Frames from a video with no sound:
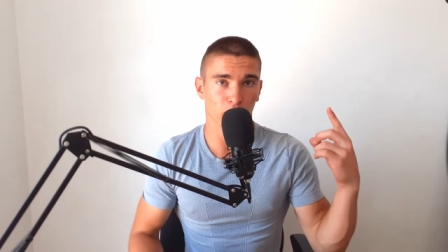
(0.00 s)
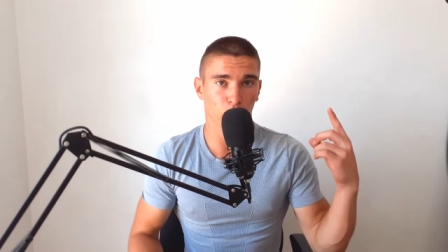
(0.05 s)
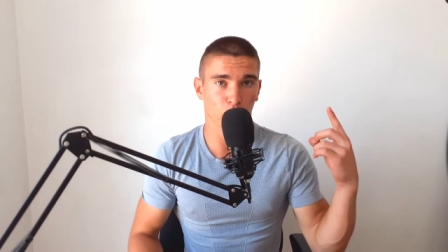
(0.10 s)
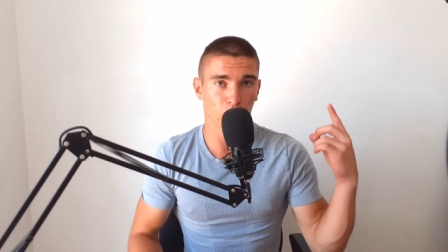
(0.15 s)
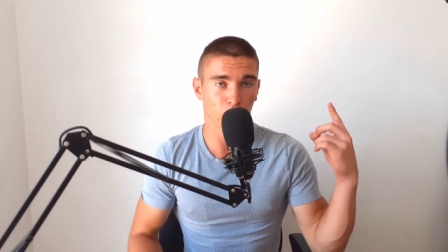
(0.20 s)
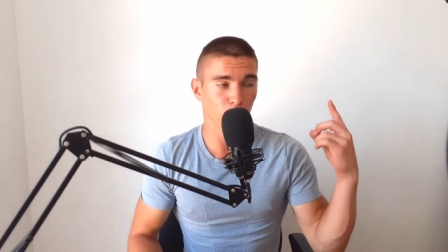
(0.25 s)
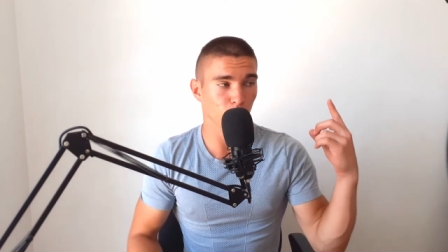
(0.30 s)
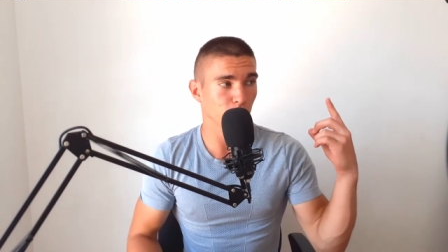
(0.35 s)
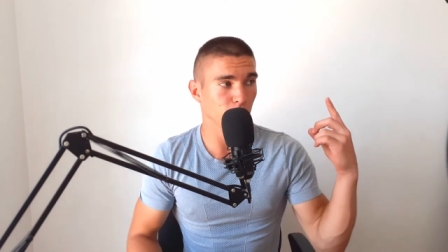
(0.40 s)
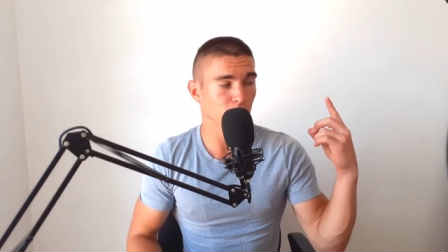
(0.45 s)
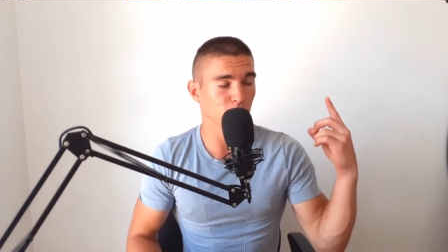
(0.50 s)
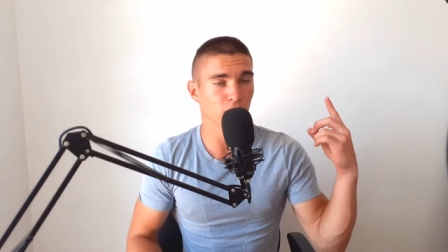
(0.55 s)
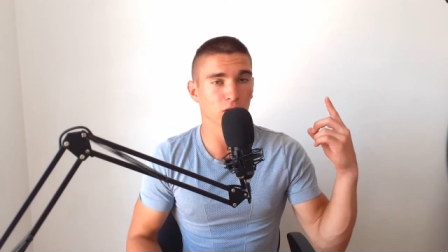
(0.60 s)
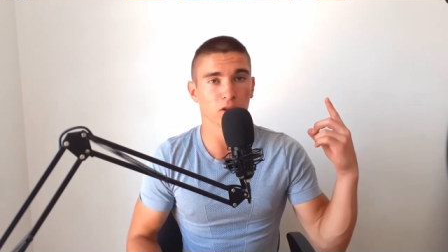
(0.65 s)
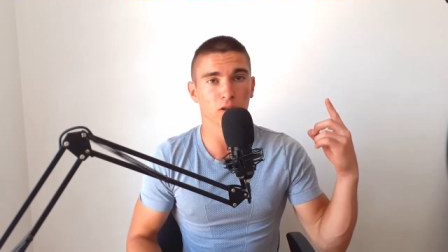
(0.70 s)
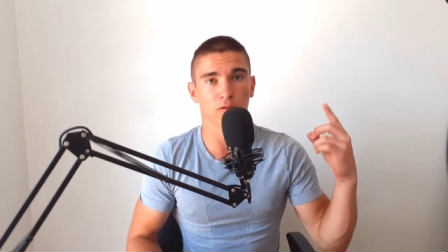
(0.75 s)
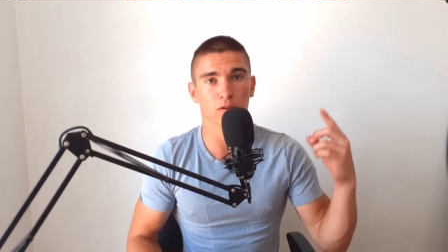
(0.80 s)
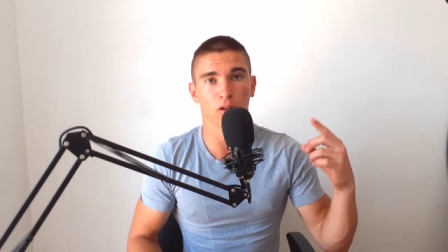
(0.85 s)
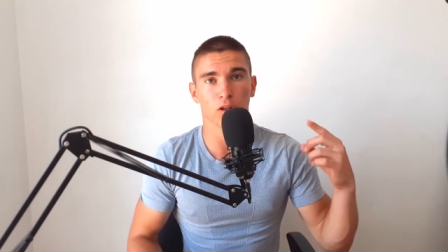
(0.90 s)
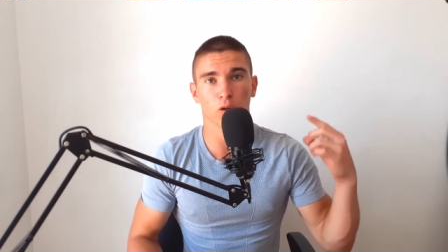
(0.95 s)
Uh, you can watch
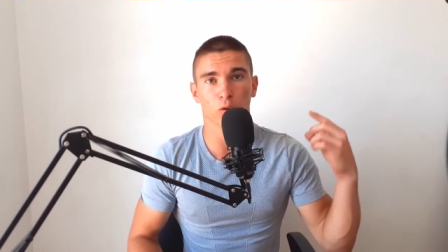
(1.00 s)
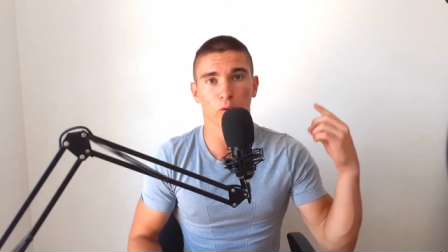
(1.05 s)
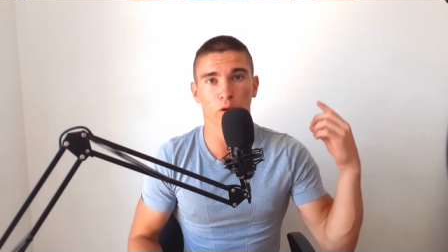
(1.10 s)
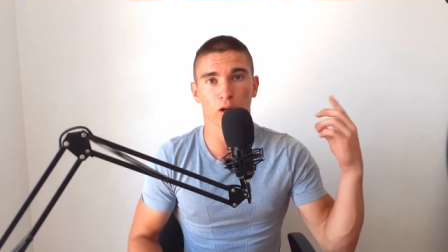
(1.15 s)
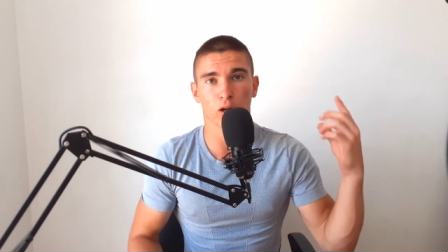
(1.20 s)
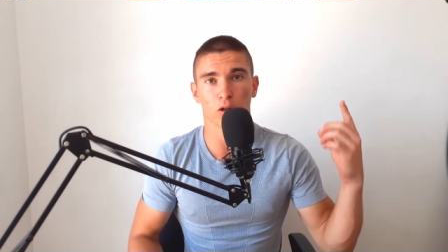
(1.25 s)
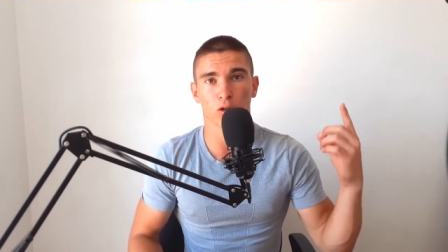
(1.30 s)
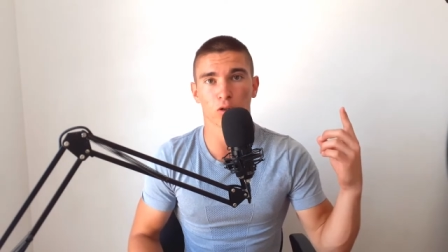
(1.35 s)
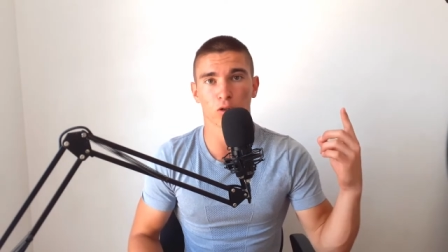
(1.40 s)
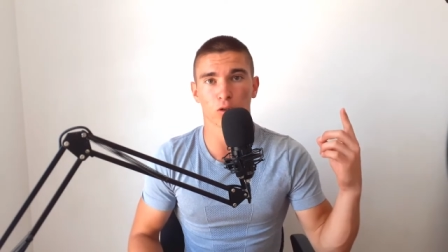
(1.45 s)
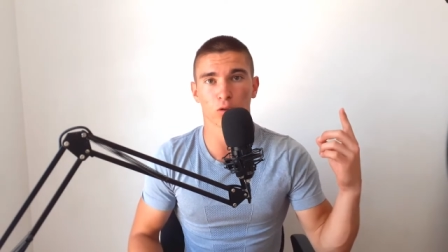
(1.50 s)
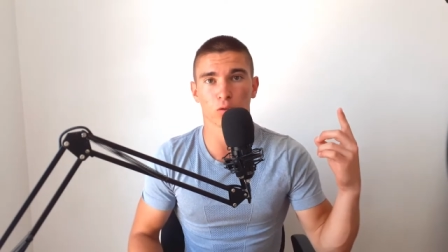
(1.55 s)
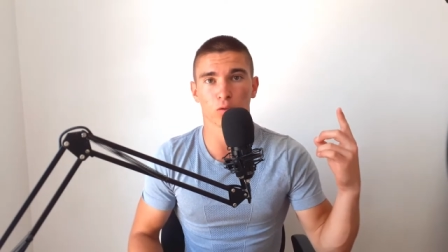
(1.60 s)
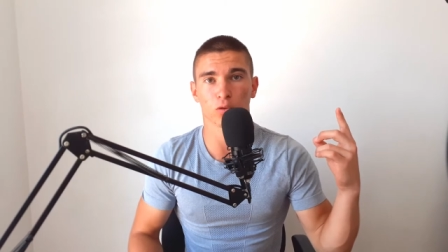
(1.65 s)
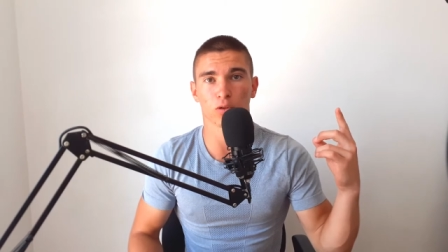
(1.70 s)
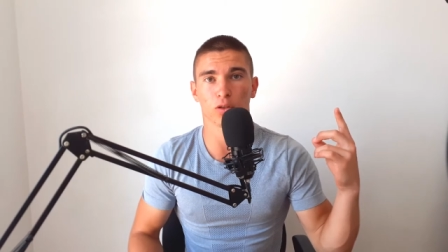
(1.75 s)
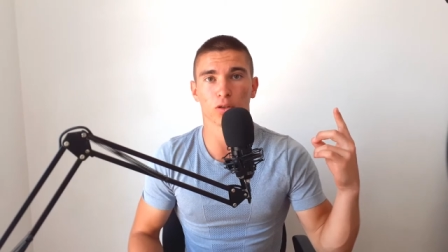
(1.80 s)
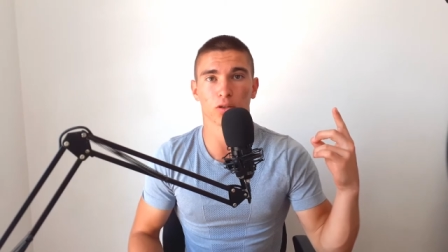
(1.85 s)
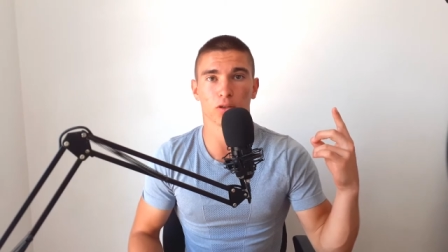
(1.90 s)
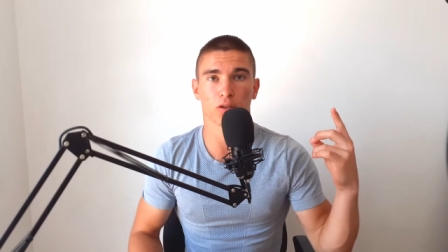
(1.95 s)
this video where I
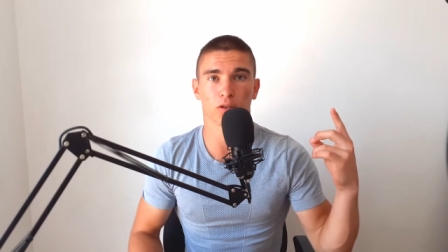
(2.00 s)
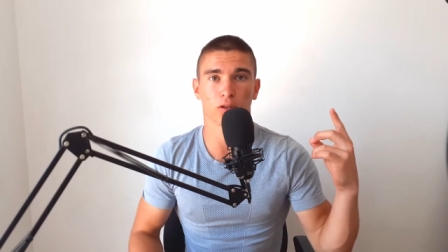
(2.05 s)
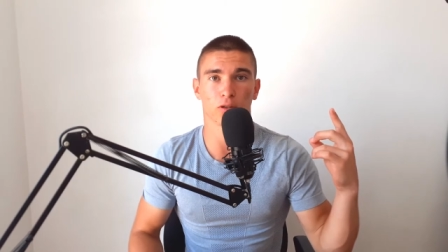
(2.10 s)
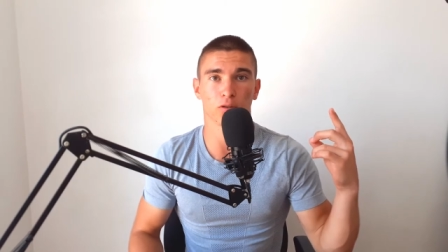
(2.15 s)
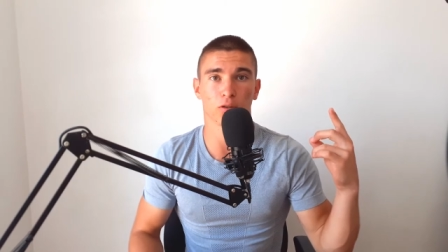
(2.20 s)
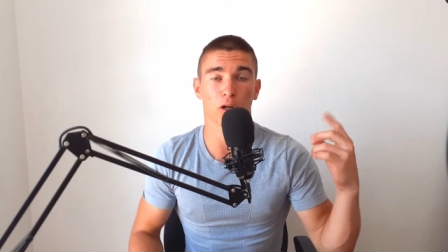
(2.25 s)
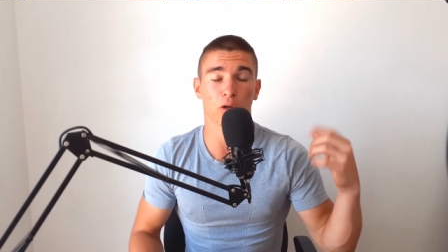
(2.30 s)
showed uh,